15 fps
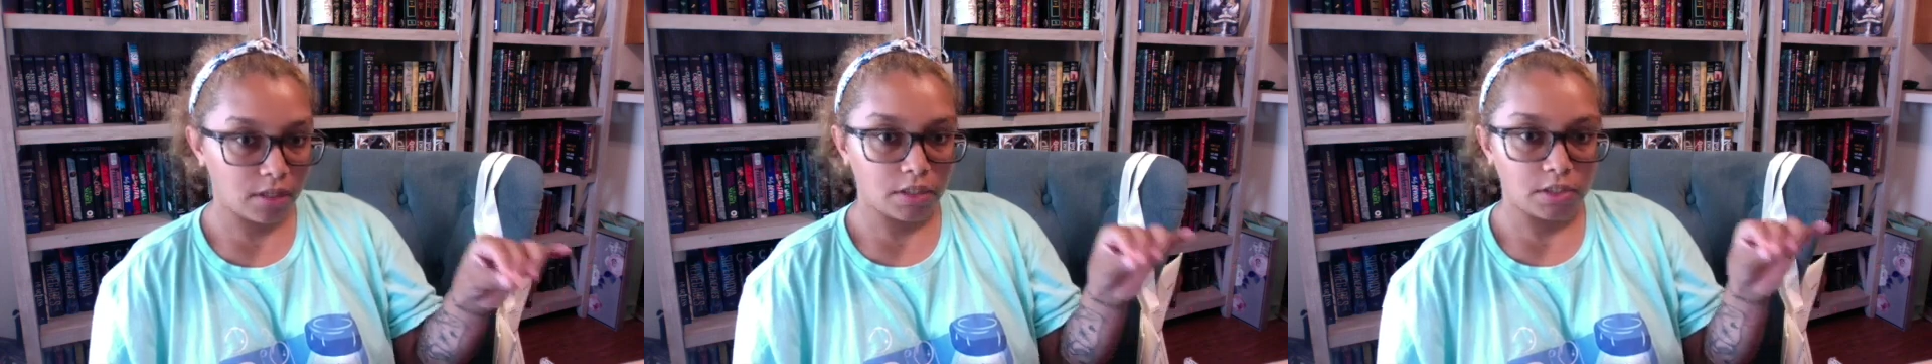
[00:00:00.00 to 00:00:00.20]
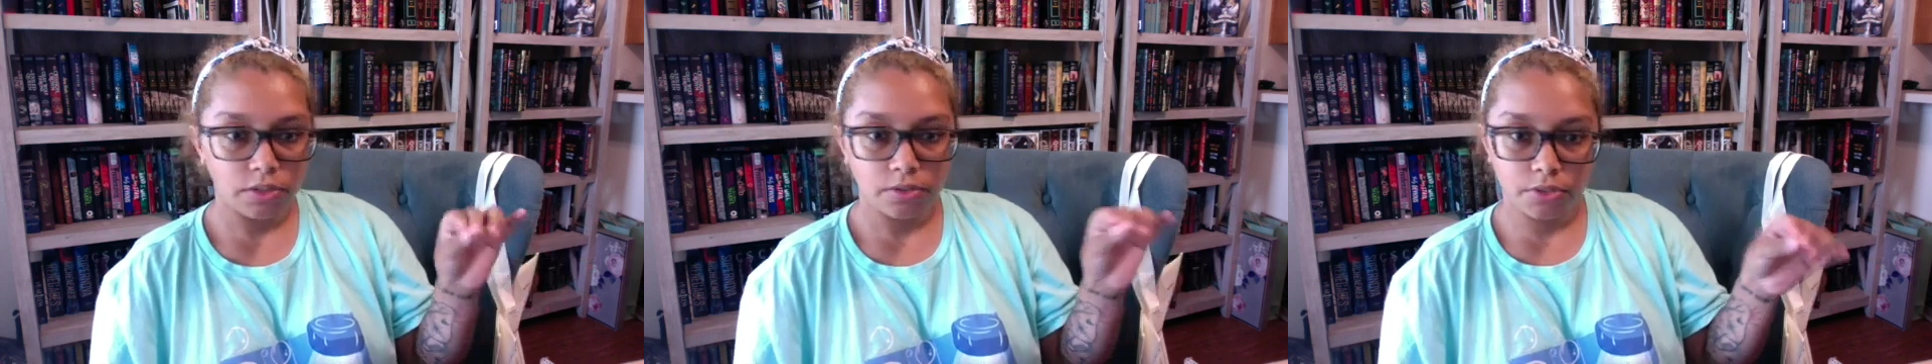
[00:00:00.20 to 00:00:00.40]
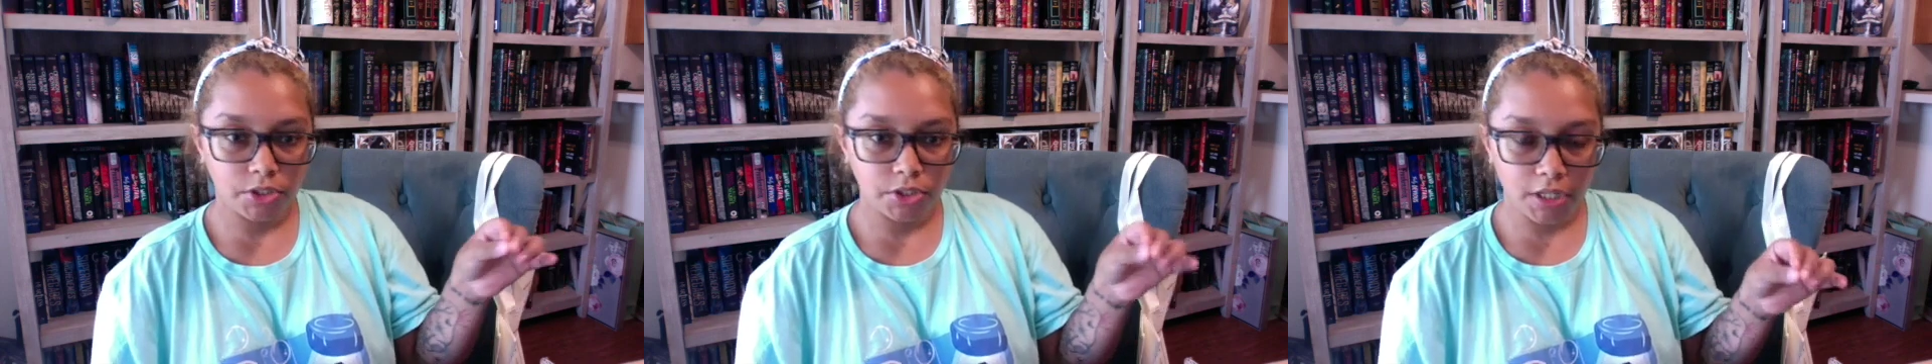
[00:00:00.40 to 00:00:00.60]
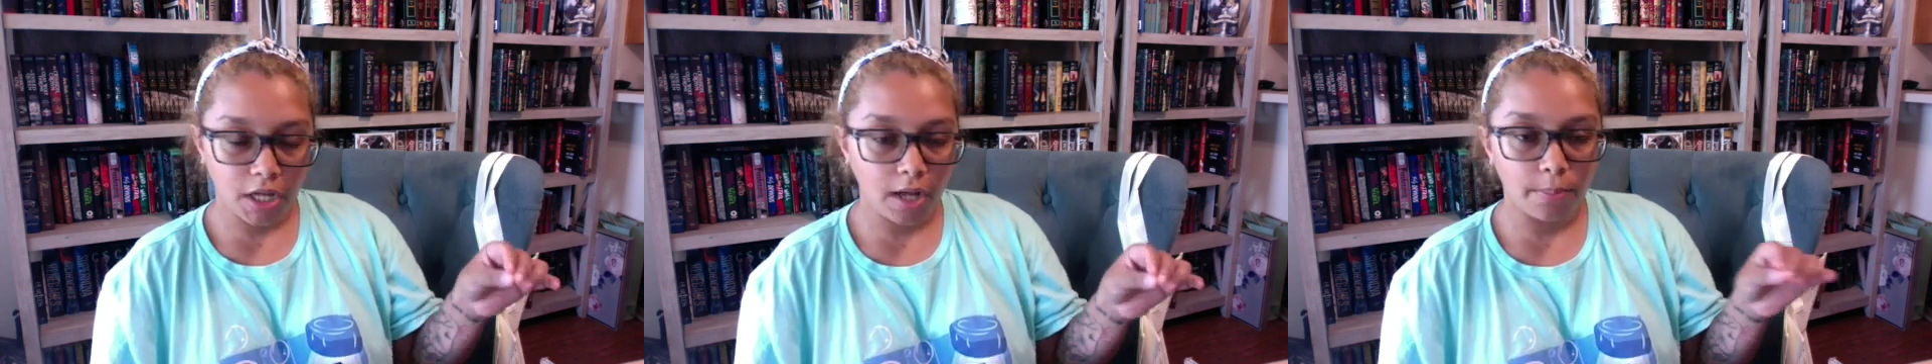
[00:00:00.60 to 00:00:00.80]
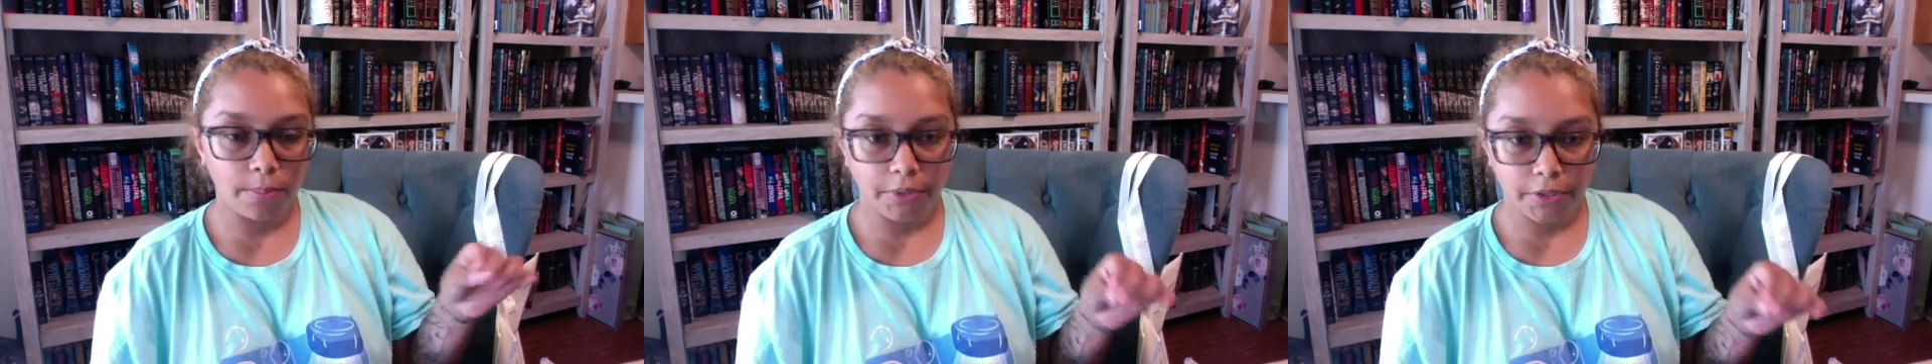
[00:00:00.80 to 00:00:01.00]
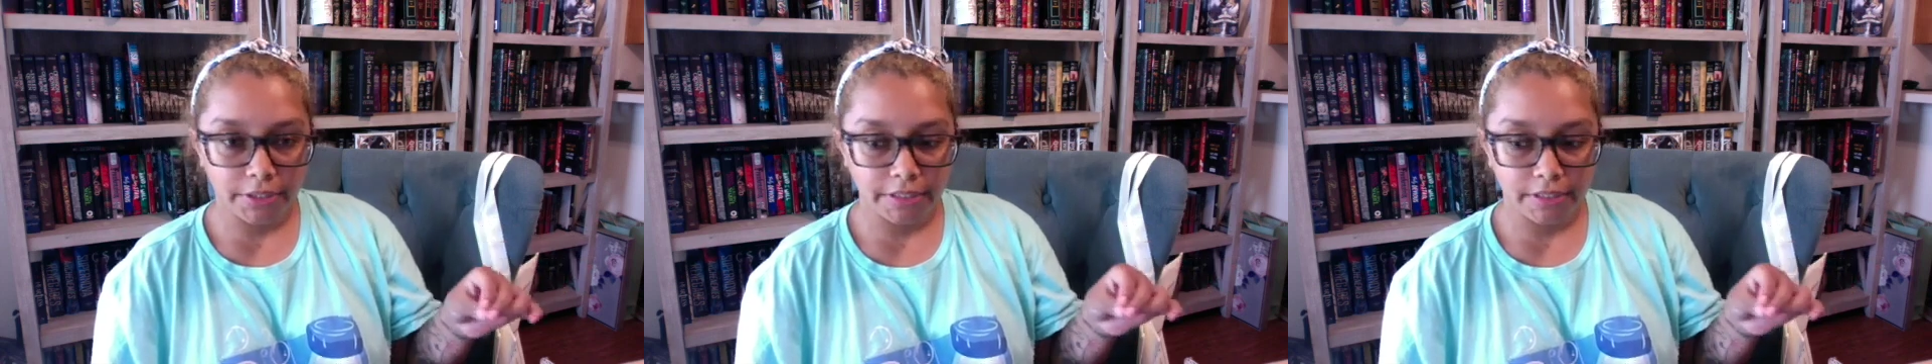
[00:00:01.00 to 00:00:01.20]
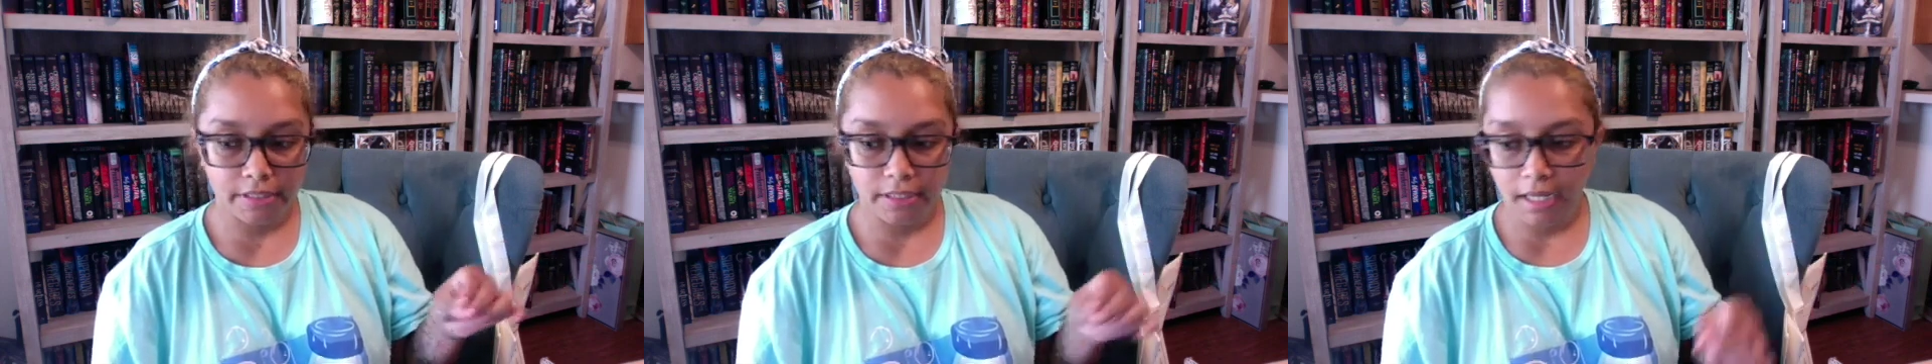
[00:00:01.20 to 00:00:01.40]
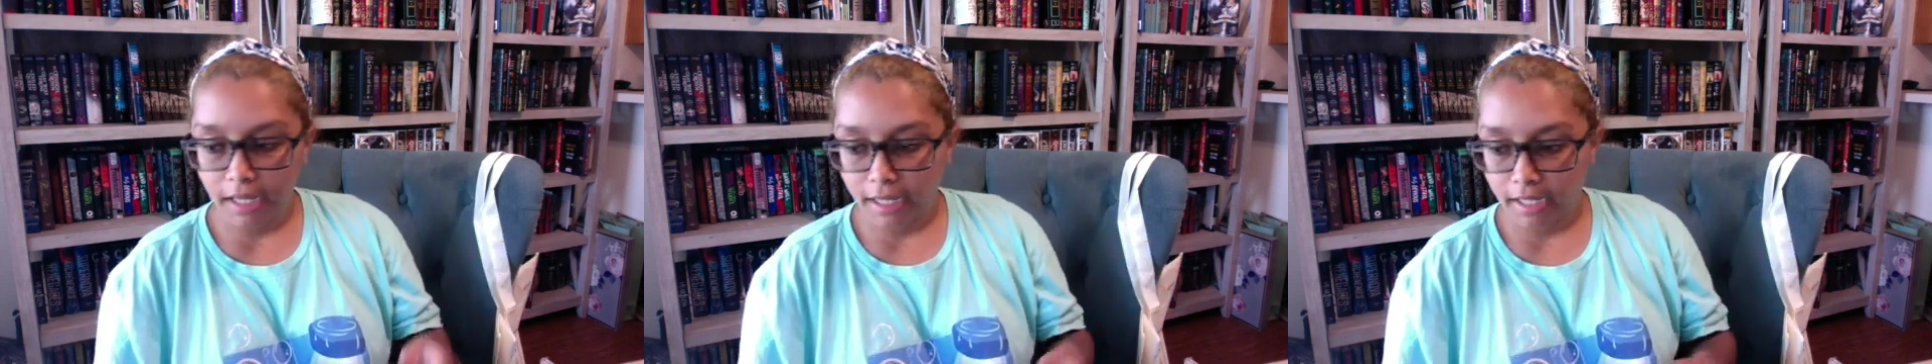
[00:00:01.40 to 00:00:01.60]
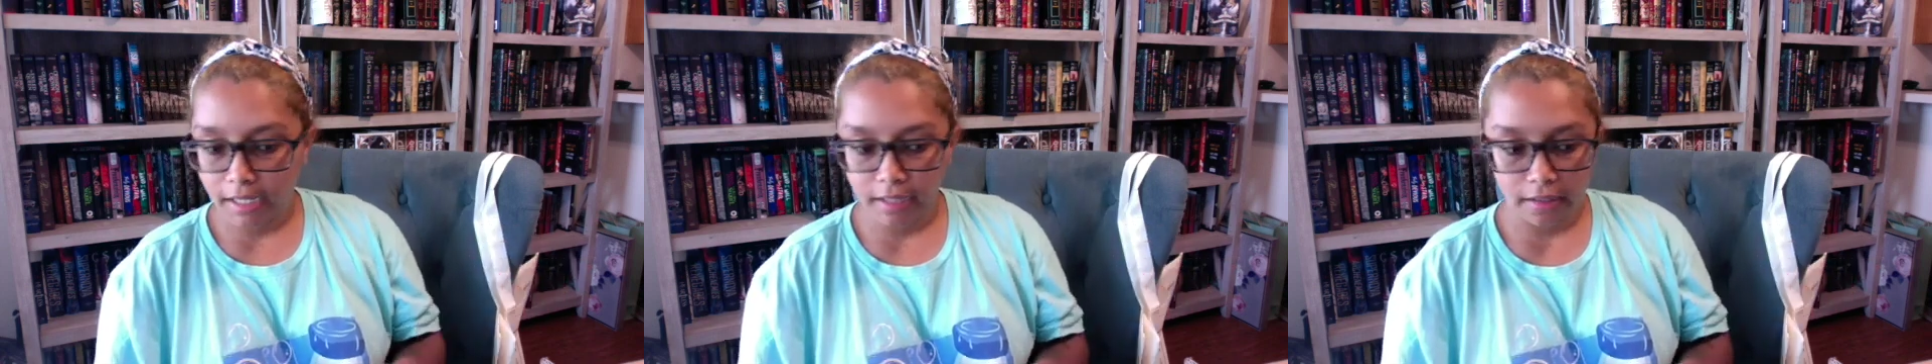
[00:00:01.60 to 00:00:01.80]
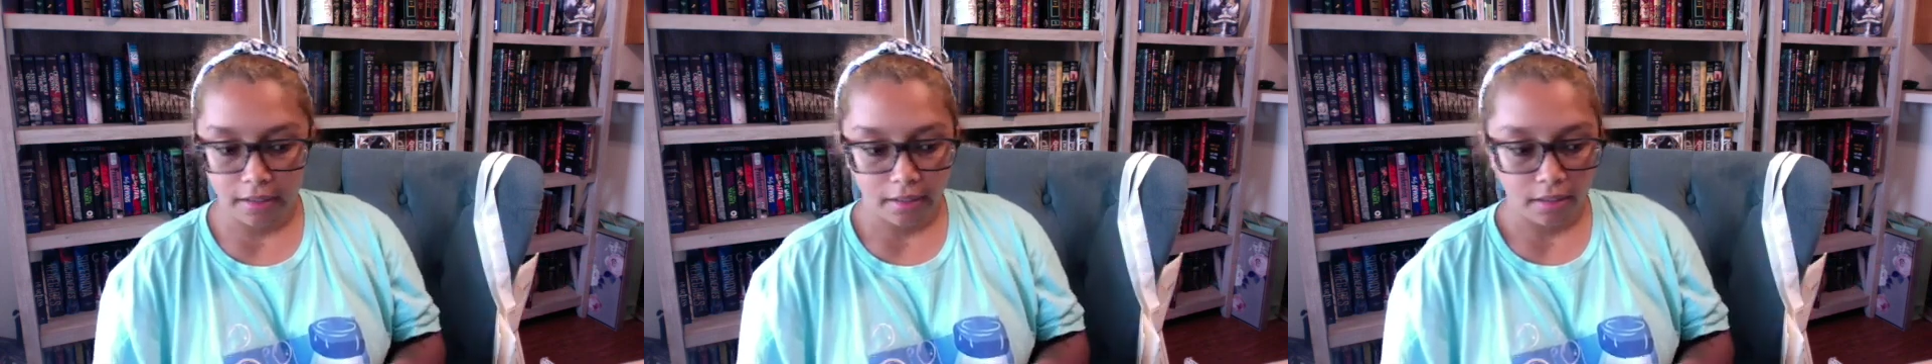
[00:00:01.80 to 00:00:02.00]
You should not put a